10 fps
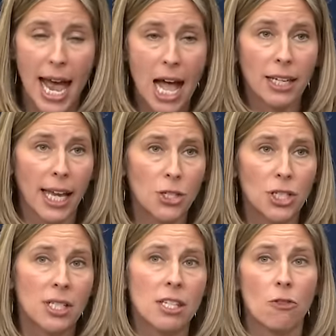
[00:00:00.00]

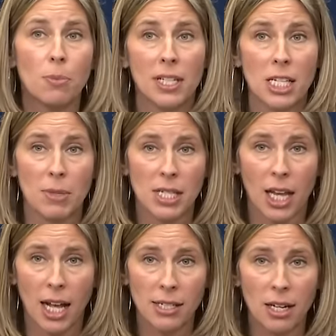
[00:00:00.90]
allegations of police
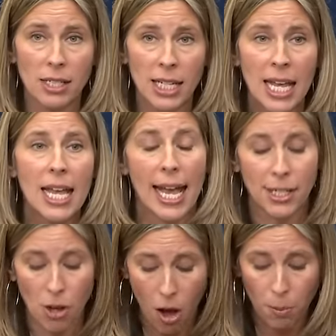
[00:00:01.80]
misconduct
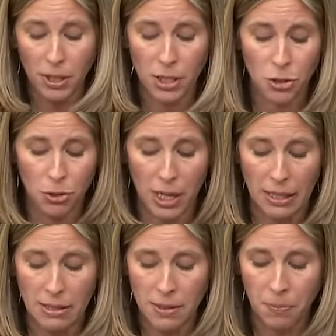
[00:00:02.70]
and all police
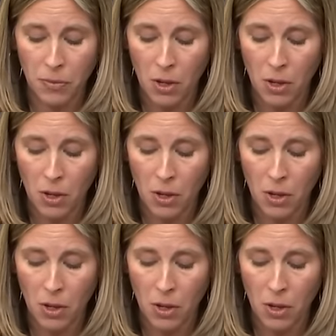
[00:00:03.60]
shootings.